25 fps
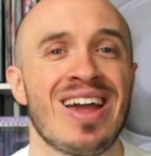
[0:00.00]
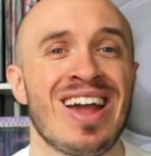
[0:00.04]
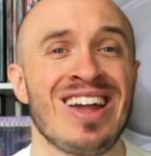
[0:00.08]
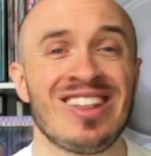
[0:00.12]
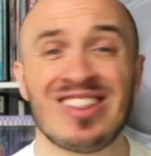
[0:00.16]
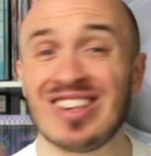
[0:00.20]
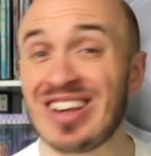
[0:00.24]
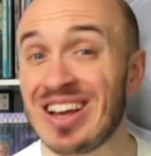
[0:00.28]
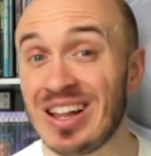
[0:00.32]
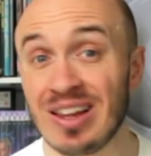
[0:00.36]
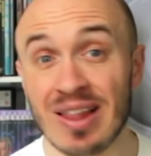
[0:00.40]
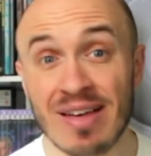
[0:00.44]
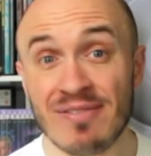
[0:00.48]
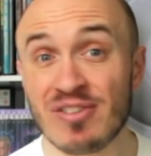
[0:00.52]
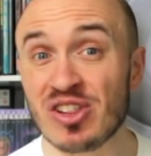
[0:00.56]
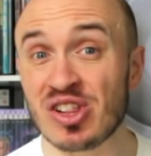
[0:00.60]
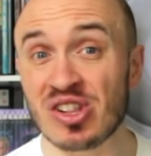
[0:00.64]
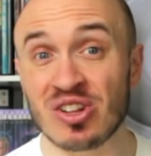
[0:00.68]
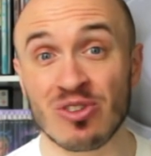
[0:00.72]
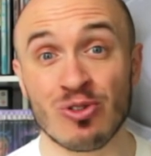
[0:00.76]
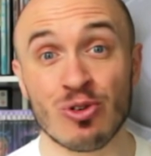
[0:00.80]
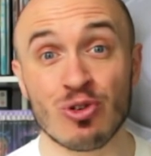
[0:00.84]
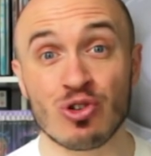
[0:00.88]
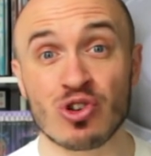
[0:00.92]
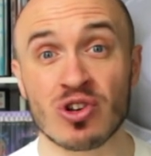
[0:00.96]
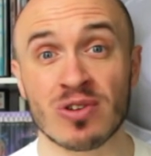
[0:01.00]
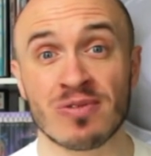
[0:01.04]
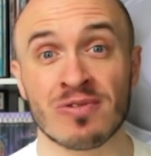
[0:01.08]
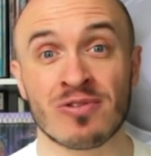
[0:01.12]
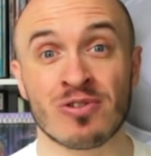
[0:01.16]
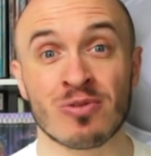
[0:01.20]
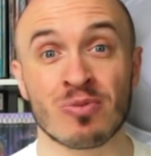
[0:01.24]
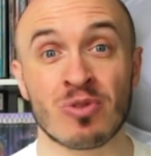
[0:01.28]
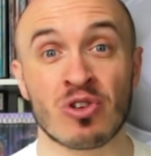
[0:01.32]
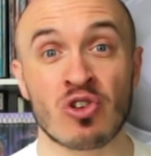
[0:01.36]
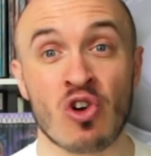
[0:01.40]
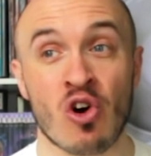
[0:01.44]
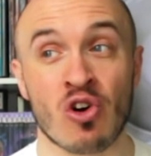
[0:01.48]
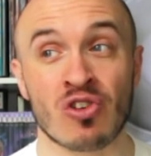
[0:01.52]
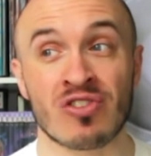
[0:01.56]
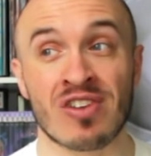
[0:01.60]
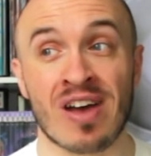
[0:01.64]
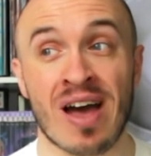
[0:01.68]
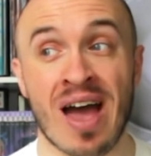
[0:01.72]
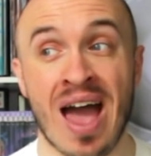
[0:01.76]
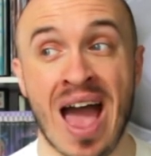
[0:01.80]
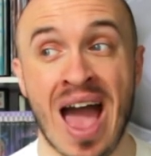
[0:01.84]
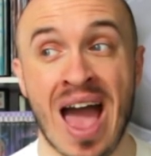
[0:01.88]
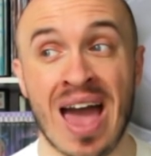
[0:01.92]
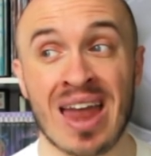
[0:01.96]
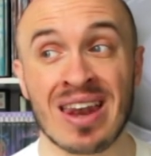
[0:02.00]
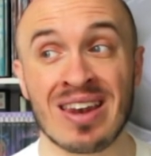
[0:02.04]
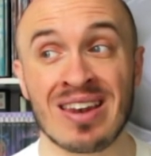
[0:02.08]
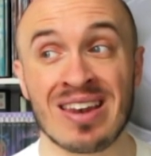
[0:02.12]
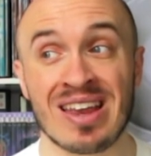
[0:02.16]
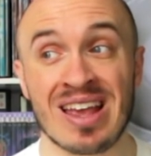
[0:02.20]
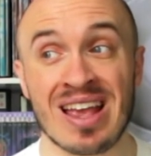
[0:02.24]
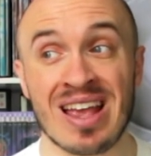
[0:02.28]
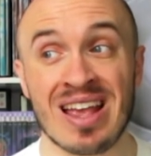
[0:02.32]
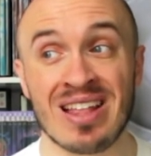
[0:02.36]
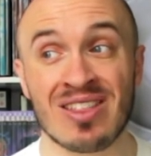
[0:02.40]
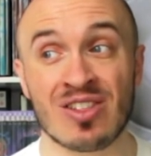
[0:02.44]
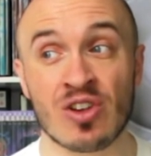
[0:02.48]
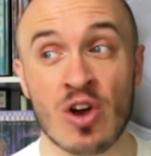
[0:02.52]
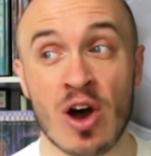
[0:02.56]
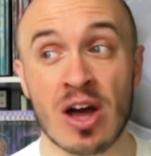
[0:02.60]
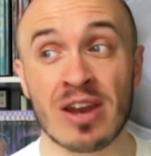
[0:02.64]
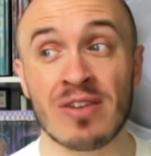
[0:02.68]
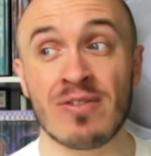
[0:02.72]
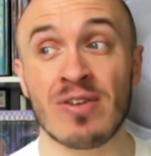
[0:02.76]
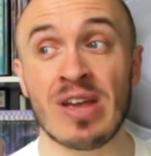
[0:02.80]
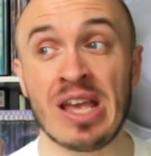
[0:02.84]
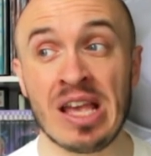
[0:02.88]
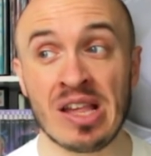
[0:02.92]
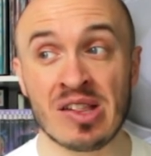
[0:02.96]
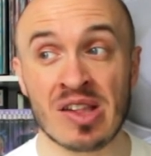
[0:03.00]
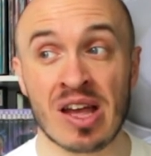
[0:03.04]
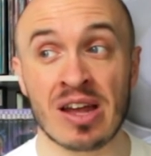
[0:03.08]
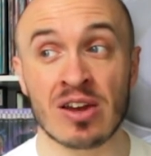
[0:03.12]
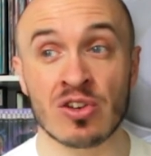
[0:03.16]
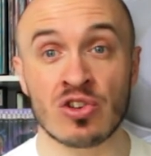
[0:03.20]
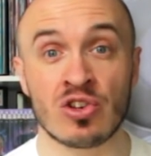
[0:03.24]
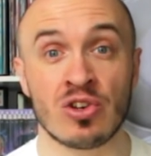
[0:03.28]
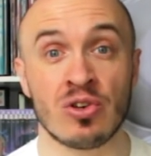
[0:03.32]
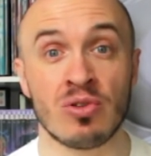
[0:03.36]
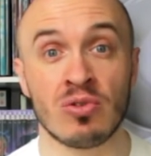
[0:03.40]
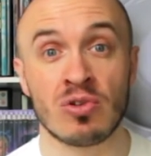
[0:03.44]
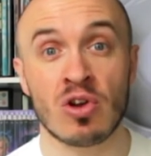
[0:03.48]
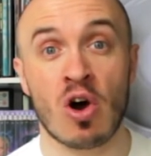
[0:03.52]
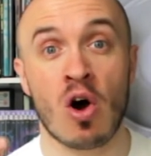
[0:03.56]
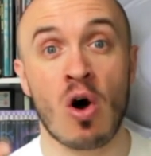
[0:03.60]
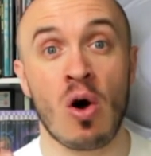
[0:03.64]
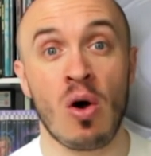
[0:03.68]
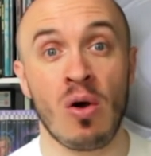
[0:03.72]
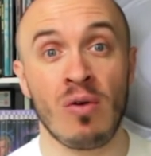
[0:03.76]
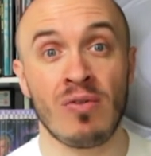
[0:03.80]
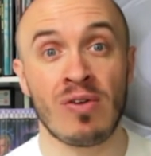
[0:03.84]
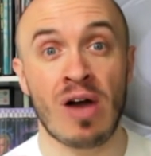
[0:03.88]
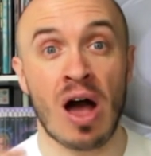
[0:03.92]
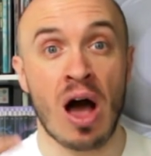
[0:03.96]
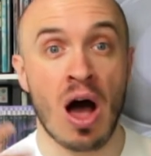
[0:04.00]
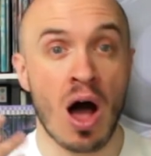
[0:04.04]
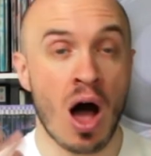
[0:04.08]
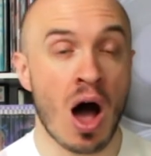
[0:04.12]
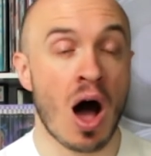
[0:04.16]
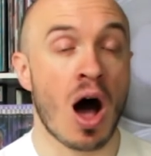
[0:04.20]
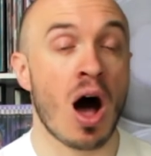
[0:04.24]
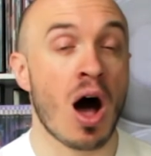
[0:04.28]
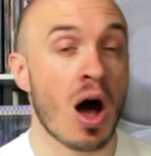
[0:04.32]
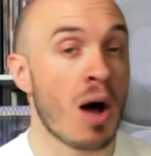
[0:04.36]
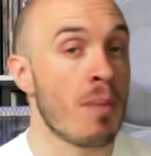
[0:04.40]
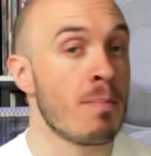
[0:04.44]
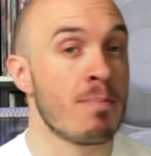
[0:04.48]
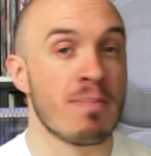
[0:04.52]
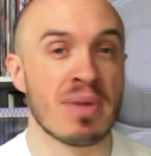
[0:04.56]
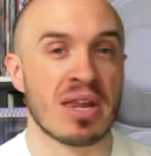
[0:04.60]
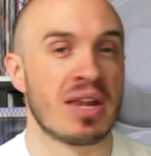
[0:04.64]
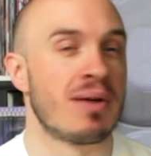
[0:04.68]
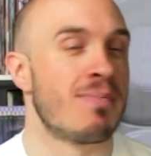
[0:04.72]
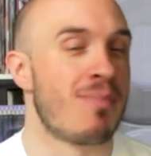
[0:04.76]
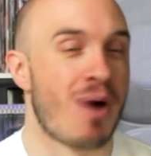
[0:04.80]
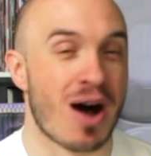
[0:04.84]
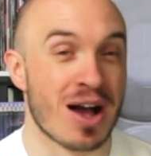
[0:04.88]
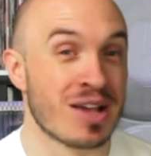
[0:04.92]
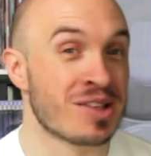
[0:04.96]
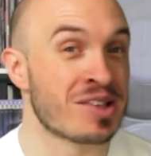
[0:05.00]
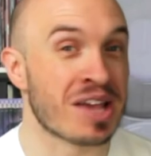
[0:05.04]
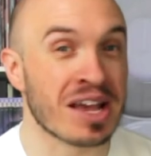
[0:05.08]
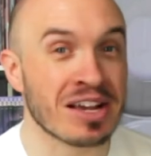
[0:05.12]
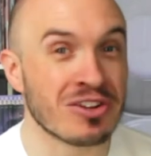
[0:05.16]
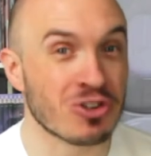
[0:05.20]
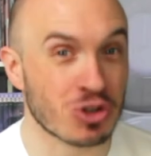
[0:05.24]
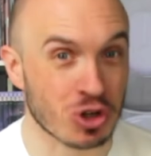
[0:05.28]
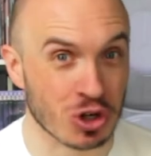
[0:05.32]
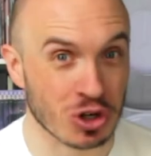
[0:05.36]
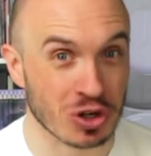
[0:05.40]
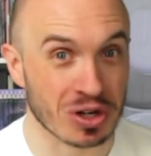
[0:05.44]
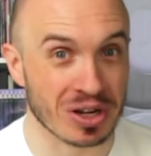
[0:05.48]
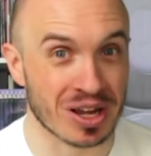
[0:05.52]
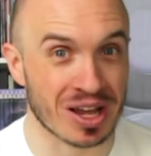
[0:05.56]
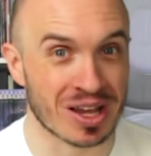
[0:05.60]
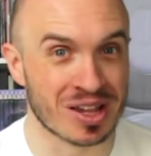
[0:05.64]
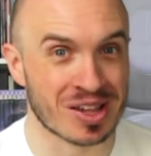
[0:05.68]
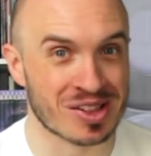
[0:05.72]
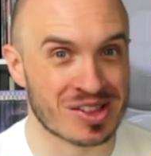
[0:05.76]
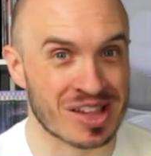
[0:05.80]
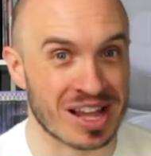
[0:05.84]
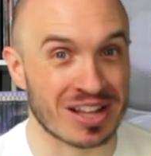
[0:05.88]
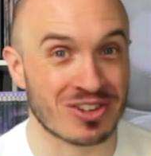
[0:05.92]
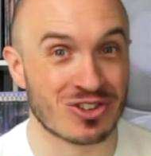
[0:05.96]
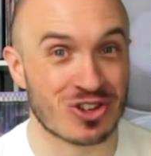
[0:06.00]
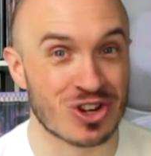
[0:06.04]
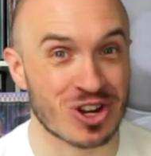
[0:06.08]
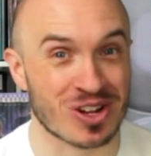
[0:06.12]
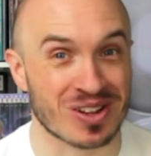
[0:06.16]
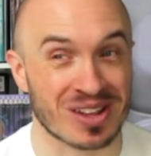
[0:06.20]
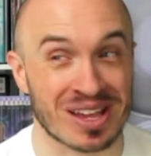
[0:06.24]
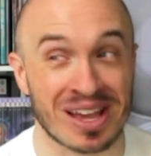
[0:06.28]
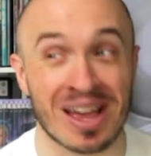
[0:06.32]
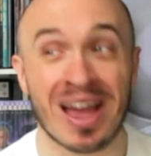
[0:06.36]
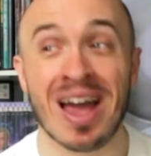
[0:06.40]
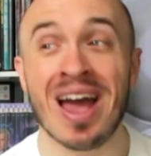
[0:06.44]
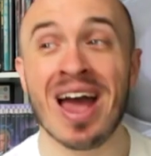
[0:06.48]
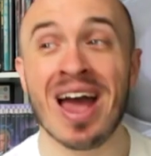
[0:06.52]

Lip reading: It's a clever solution from the Doctor, and it's kind of his attitude of harm minimization, essentially.